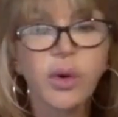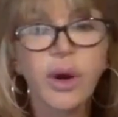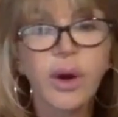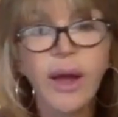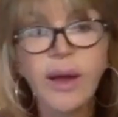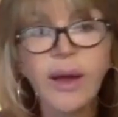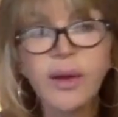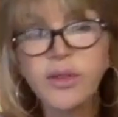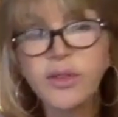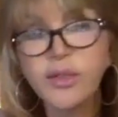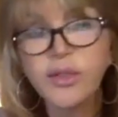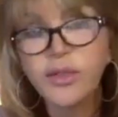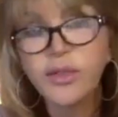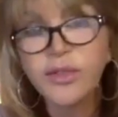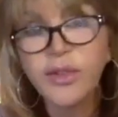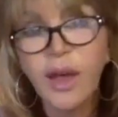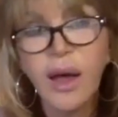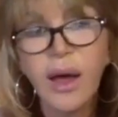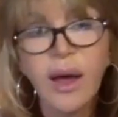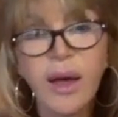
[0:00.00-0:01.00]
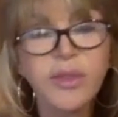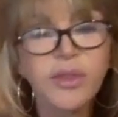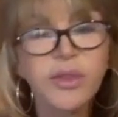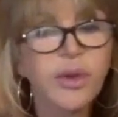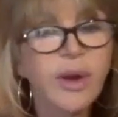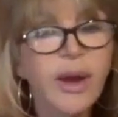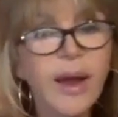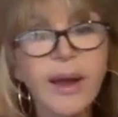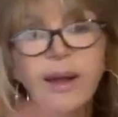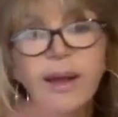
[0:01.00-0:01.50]
or exercise
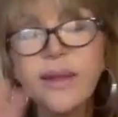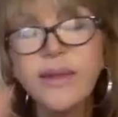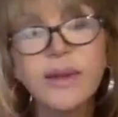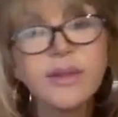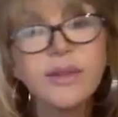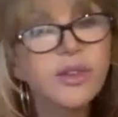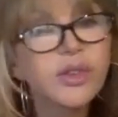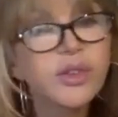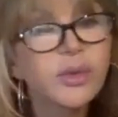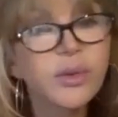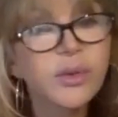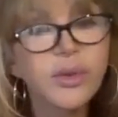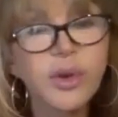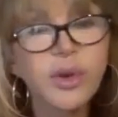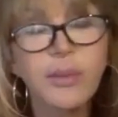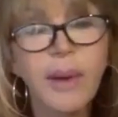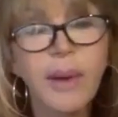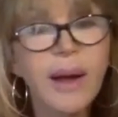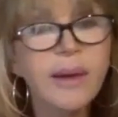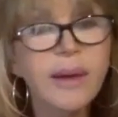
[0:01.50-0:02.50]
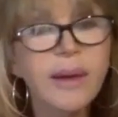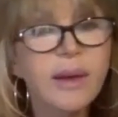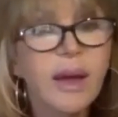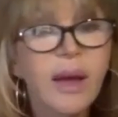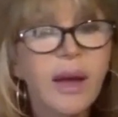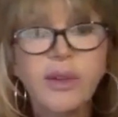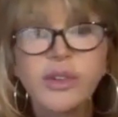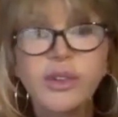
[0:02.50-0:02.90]
or anything to do with your body,